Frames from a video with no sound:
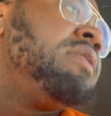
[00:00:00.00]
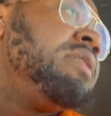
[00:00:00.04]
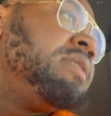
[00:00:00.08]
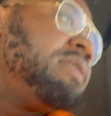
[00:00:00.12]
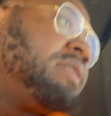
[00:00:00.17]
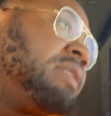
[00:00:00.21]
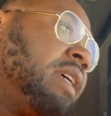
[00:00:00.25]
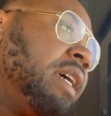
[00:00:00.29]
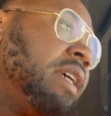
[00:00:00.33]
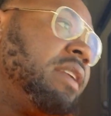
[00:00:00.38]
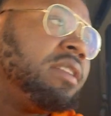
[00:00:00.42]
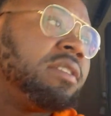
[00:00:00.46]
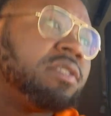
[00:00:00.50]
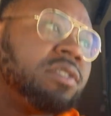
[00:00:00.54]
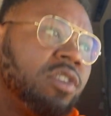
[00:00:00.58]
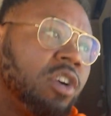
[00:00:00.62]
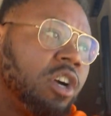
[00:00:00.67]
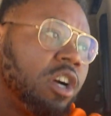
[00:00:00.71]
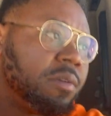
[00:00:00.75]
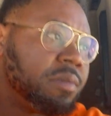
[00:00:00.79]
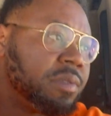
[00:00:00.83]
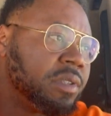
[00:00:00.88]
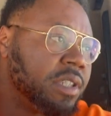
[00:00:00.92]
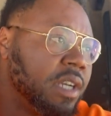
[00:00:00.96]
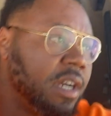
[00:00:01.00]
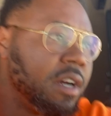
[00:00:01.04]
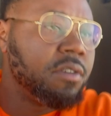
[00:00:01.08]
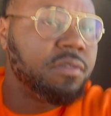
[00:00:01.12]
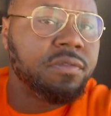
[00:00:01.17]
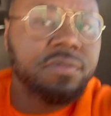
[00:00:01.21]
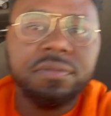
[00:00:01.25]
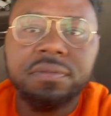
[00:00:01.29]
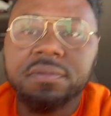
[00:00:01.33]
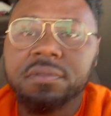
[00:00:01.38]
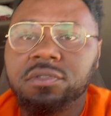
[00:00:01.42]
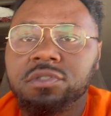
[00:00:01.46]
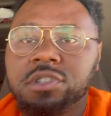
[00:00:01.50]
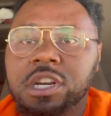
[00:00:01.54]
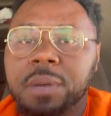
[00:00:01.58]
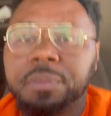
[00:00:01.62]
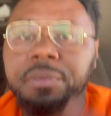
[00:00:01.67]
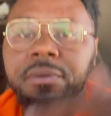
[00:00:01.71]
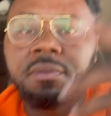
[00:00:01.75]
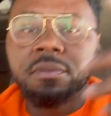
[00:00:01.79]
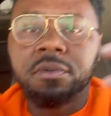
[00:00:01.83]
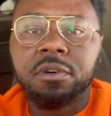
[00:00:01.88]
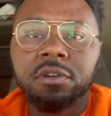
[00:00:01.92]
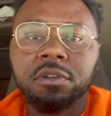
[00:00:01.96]
take the tarps off, drop
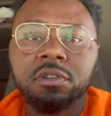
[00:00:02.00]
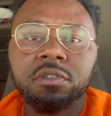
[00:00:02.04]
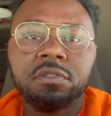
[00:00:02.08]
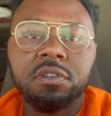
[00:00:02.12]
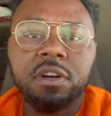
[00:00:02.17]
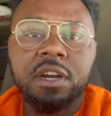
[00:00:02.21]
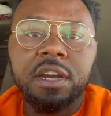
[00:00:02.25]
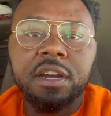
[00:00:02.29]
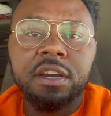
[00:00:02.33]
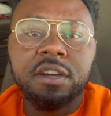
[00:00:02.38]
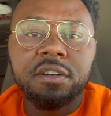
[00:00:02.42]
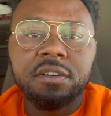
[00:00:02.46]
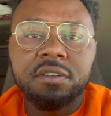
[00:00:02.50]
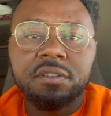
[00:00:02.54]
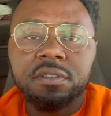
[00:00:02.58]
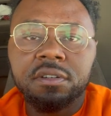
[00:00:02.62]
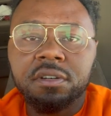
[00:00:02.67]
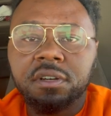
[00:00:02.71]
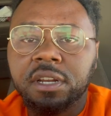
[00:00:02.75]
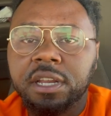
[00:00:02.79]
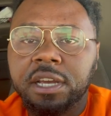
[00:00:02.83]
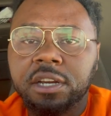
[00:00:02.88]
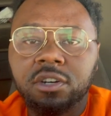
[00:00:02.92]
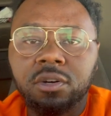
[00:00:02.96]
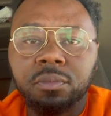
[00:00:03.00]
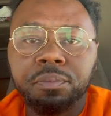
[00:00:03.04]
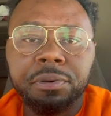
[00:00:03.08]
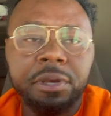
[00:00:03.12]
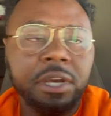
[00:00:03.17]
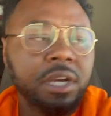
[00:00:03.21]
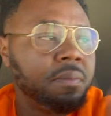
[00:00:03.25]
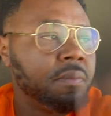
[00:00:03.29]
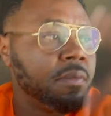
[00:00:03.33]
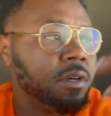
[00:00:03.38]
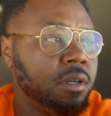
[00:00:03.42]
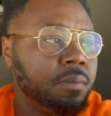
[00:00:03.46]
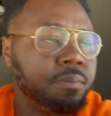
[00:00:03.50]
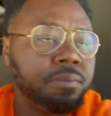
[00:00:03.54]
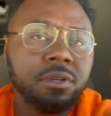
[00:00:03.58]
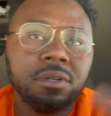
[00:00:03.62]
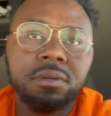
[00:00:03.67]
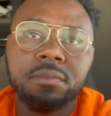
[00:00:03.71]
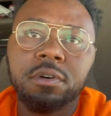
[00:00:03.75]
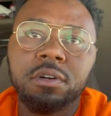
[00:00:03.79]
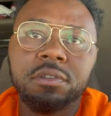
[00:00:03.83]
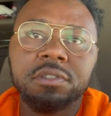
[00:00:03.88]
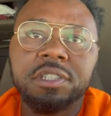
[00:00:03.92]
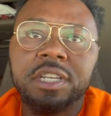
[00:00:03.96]
them on the ground, cause they're gonna pick them up, put
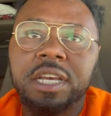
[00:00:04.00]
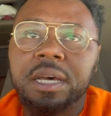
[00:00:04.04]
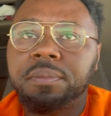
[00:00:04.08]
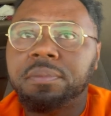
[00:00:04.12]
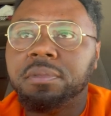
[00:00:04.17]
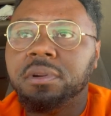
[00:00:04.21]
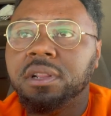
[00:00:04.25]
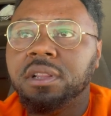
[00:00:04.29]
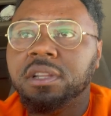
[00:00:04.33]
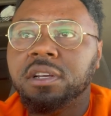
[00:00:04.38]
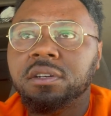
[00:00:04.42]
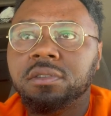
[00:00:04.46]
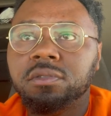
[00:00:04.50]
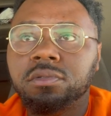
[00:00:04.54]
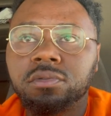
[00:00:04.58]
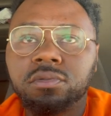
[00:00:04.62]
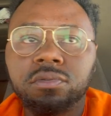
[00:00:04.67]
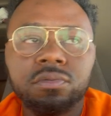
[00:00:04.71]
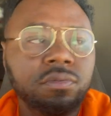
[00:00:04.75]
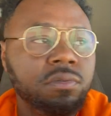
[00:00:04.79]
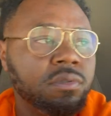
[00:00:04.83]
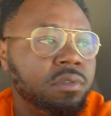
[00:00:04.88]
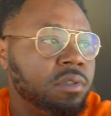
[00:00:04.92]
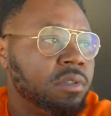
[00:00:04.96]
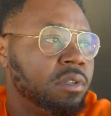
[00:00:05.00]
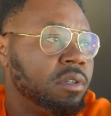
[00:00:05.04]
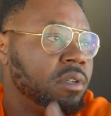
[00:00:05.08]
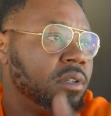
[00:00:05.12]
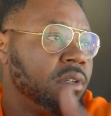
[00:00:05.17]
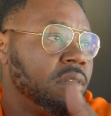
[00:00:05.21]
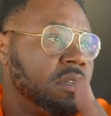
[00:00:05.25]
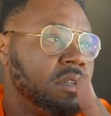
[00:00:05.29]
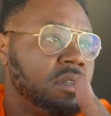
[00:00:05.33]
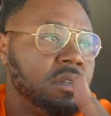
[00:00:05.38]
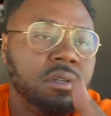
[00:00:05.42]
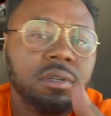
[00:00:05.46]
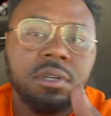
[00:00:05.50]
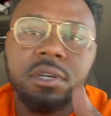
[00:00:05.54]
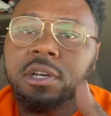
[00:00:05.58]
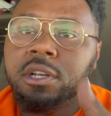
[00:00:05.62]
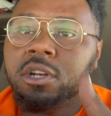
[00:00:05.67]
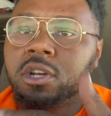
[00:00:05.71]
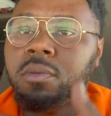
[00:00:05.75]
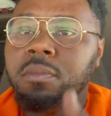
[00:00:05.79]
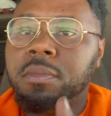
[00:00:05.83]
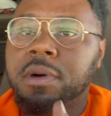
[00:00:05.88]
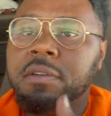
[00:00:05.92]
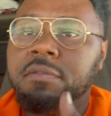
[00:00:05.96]
them on top of the load.
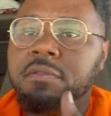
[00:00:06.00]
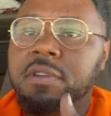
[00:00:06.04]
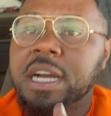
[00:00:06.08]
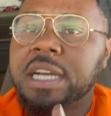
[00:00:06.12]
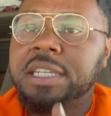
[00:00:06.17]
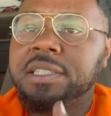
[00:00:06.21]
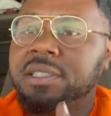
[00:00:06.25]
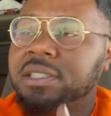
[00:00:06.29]
And on my right